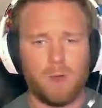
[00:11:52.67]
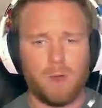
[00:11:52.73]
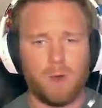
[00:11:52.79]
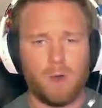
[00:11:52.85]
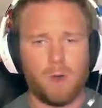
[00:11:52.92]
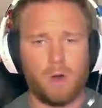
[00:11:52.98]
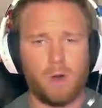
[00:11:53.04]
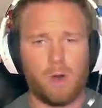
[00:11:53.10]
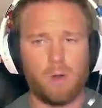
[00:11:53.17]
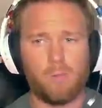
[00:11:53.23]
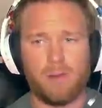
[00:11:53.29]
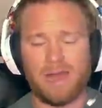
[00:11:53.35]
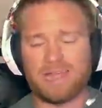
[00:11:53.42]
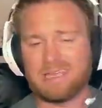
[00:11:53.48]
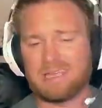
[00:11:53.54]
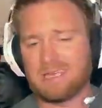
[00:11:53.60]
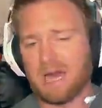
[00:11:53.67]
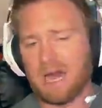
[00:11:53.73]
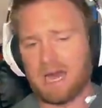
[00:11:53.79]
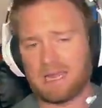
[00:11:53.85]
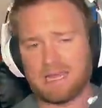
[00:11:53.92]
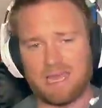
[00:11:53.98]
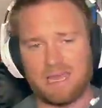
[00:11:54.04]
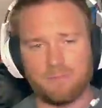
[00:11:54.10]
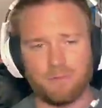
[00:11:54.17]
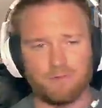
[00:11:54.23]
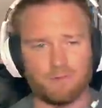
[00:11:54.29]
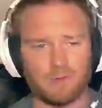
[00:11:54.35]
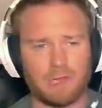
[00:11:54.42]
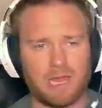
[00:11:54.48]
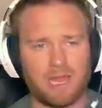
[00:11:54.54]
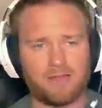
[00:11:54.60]
Oh my god, I can't believe we're
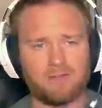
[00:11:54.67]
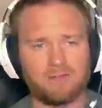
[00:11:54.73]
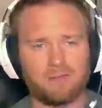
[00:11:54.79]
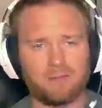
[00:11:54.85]
alive.